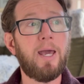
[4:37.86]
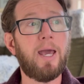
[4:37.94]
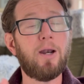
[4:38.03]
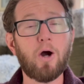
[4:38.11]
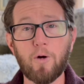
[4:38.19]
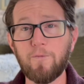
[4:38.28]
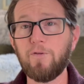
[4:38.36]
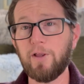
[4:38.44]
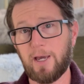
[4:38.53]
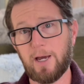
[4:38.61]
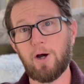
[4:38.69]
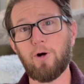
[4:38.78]
And
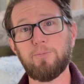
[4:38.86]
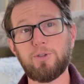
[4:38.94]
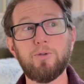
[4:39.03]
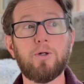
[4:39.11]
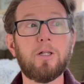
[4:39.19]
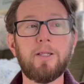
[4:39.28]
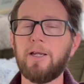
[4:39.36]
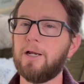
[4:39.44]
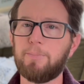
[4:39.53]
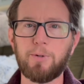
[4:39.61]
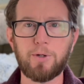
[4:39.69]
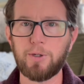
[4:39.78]
hopefully it helps you clean
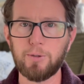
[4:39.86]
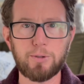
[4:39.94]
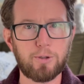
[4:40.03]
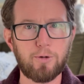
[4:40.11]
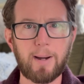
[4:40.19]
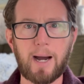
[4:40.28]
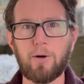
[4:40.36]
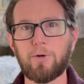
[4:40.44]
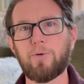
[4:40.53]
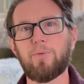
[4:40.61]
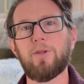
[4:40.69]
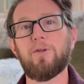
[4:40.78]
up your YouTube
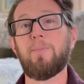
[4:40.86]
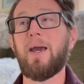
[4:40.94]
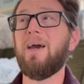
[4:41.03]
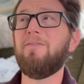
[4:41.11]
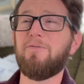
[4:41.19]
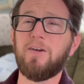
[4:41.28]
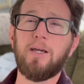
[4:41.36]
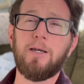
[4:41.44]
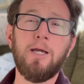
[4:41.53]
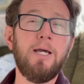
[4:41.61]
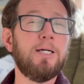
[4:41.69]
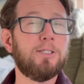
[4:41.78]
algorithm and
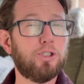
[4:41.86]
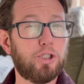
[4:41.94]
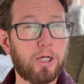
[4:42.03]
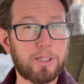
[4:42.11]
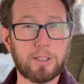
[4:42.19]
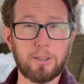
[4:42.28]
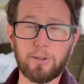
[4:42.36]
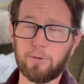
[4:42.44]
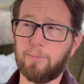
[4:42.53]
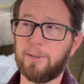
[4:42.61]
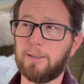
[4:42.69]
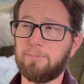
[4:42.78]
feed just a
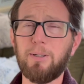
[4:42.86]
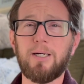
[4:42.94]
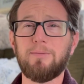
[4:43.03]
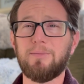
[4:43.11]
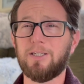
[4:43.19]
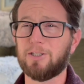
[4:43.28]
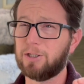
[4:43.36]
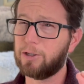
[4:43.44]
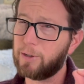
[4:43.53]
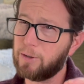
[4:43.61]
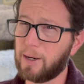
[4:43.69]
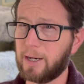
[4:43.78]
little bit. But it's going to
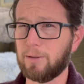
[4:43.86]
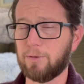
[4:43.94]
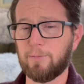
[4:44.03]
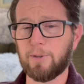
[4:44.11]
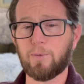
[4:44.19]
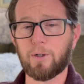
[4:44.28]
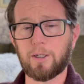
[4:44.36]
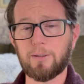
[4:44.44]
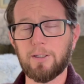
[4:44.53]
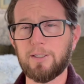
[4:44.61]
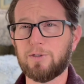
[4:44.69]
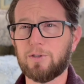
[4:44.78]
require a little bit of work.
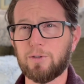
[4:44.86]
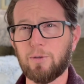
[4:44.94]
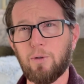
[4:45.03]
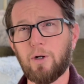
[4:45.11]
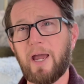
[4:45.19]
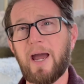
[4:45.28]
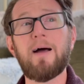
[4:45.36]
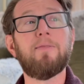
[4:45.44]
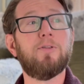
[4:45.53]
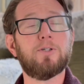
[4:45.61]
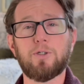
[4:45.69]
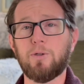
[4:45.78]
Let's look at
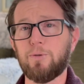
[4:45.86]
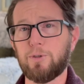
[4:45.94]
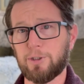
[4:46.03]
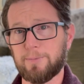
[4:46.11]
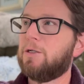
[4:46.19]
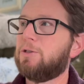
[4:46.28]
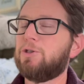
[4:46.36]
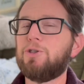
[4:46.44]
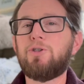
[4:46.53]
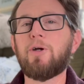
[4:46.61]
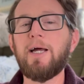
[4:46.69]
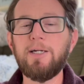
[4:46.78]
the solution.
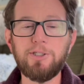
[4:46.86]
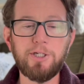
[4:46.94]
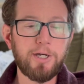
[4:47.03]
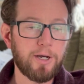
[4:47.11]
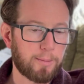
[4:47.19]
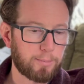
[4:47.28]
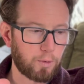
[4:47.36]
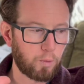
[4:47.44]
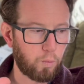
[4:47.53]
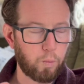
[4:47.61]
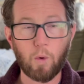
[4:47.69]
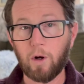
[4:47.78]
Strategy number
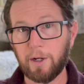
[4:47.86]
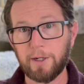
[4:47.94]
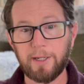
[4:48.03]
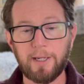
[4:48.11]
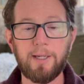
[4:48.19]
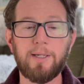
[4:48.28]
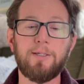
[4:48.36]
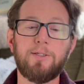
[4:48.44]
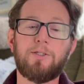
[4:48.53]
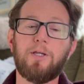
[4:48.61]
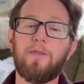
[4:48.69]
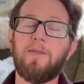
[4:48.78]
one
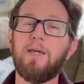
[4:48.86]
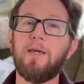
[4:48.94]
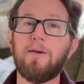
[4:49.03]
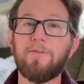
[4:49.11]
is the